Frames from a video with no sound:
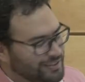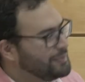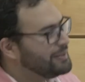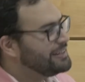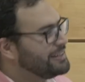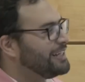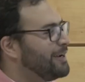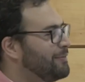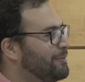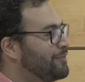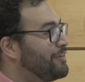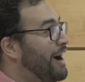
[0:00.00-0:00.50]

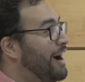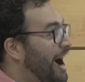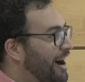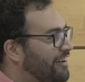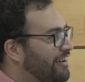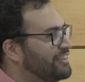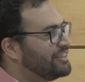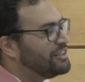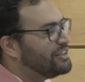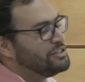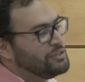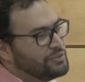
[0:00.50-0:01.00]
example of how
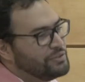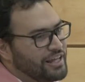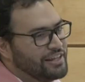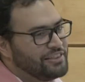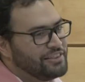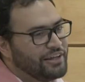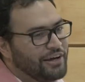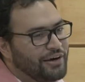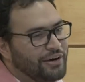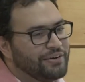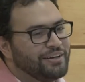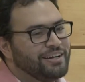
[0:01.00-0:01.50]
you could do that,
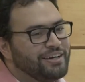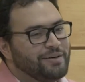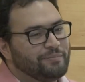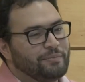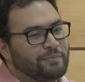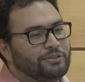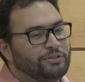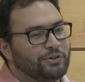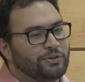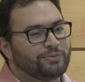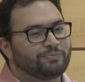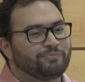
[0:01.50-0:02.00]
though.
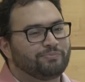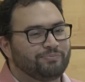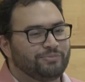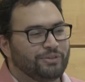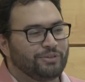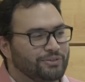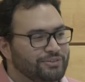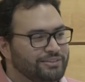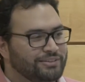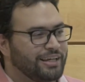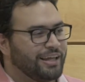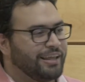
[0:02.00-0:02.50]
But
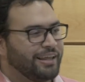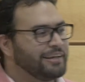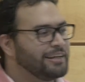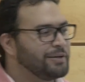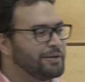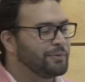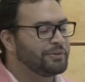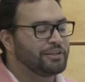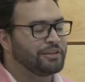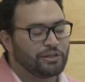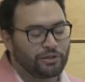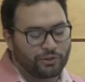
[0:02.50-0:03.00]
don't tell
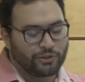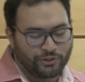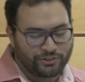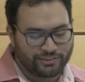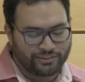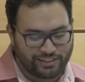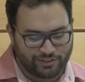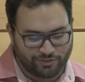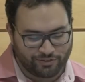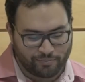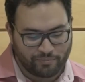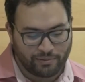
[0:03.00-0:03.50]
anyone that you learned
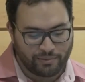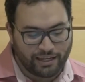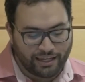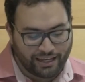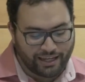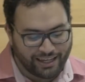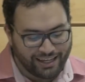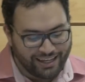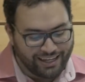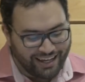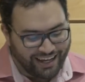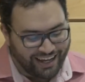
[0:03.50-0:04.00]
this from
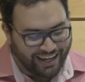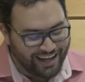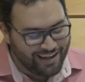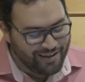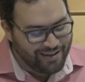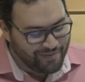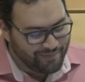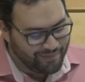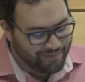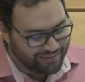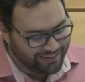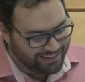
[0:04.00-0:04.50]
me.
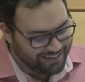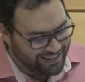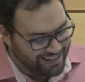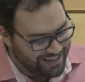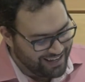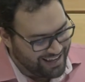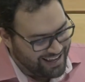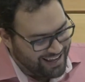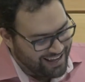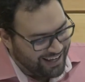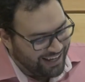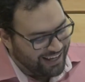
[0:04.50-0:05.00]

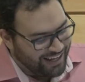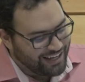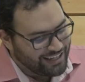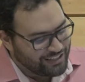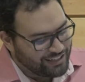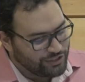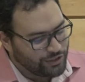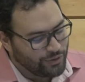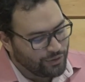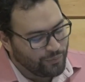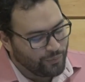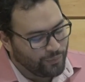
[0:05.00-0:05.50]

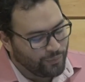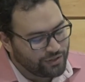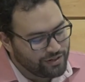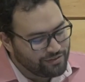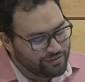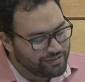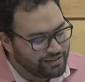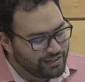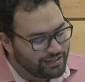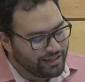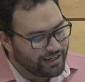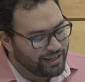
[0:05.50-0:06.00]
So one
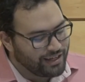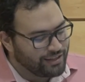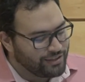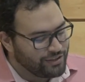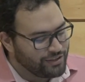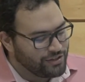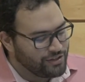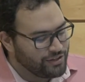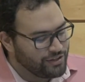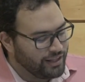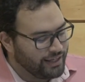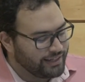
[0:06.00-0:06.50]
of
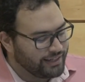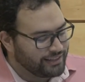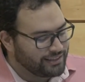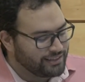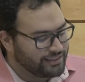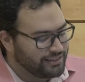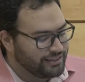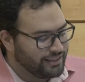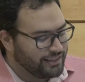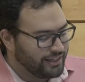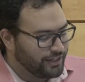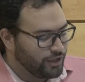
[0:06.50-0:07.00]
the
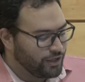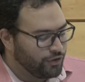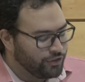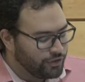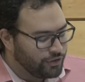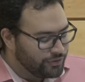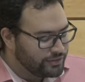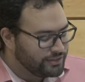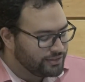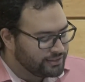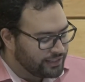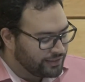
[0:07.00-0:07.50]

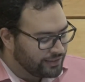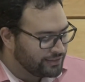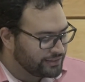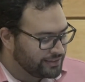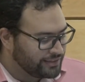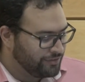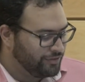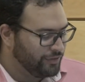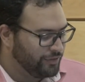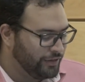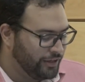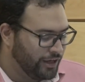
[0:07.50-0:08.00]
although it sounds like
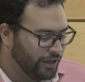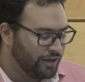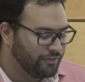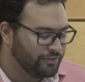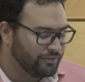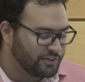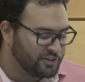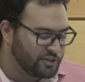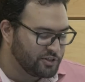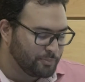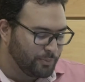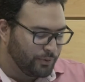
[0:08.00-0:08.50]
a fairly
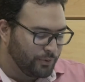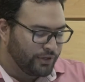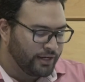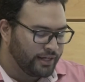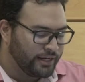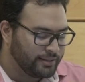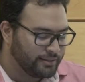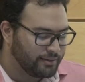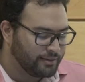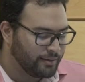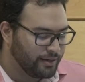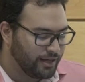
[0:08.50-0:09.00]
obvious
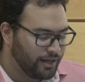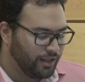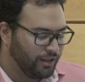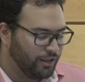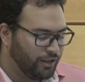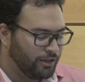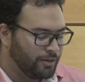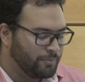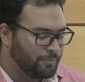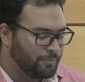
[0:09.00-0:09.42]
point, a lot of